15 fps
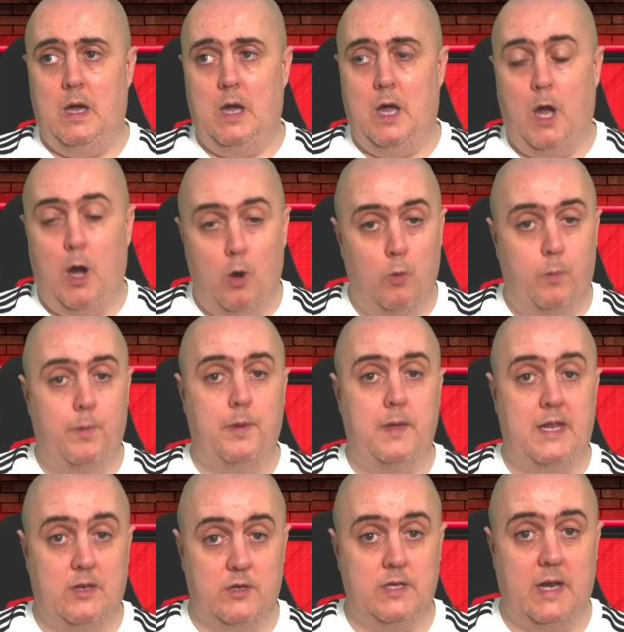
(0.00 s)
I hope
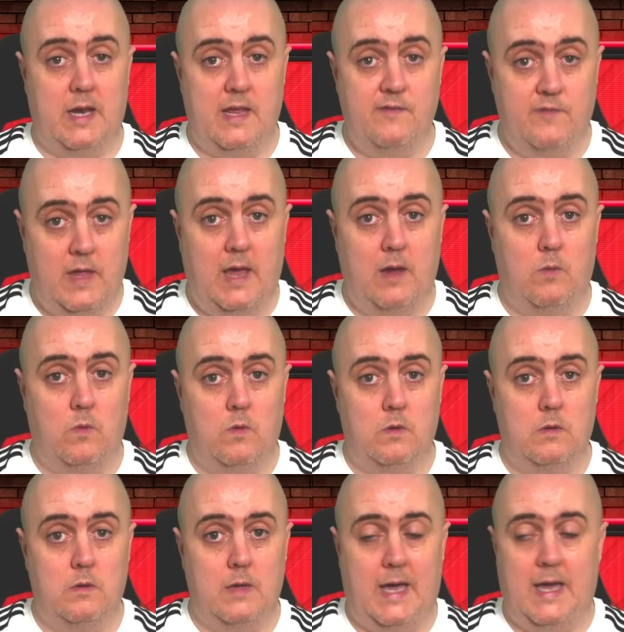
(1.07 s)
he doesn't leave now
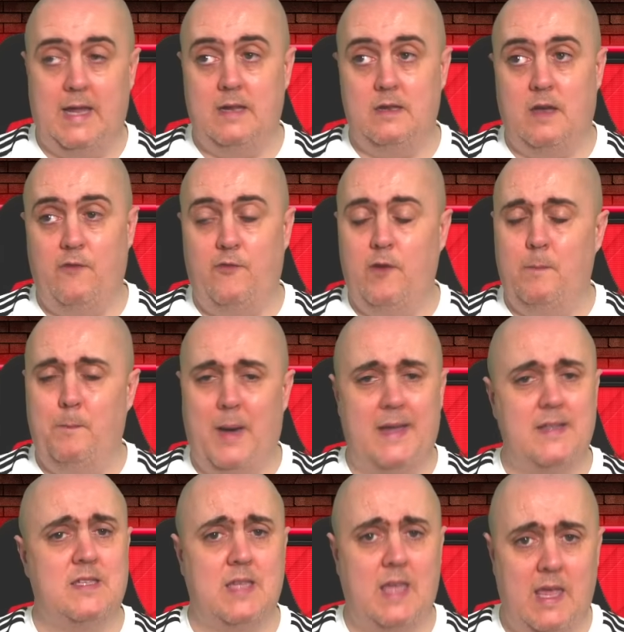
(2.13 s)
and I feel
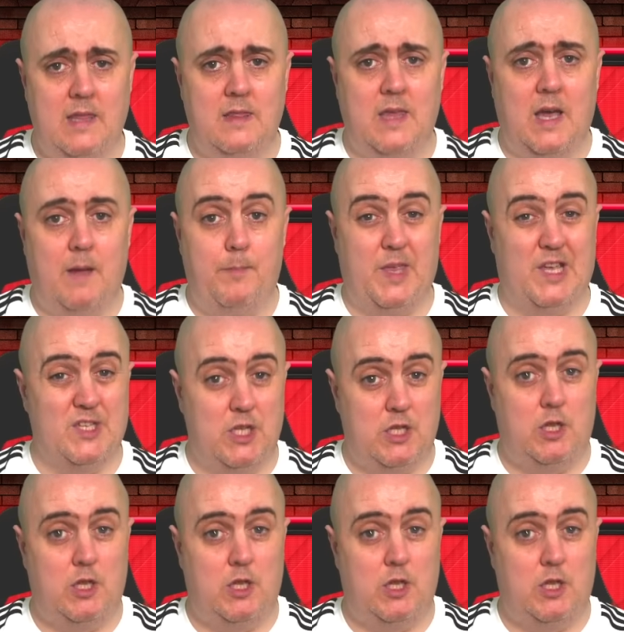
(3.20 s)
bad saying that because I